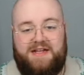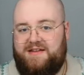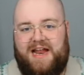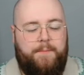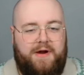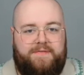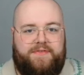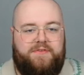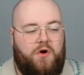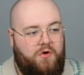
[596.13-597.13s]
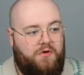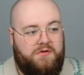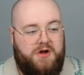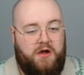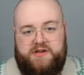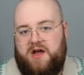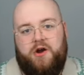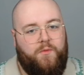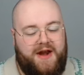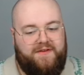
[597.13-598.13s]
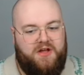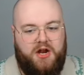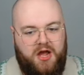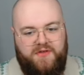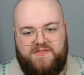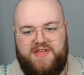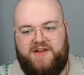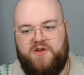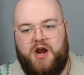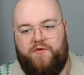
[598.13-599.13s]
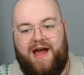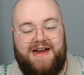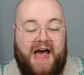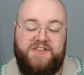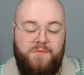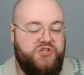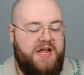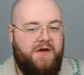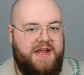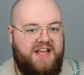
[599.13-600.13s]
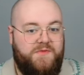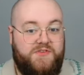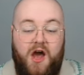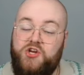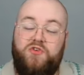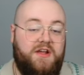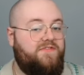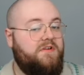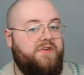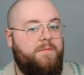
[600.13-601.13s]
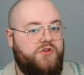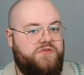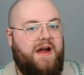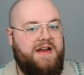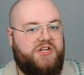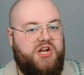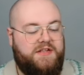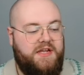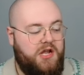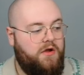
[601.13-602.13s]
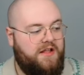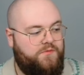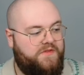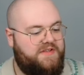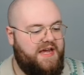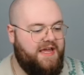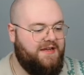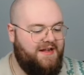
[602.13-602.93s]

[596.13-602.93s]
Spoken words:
Labyrinth, or Odeon, or whatever. I know those decks aren't around as much nowadays, but Sky Striker's still very much around, actually. I did go against one today.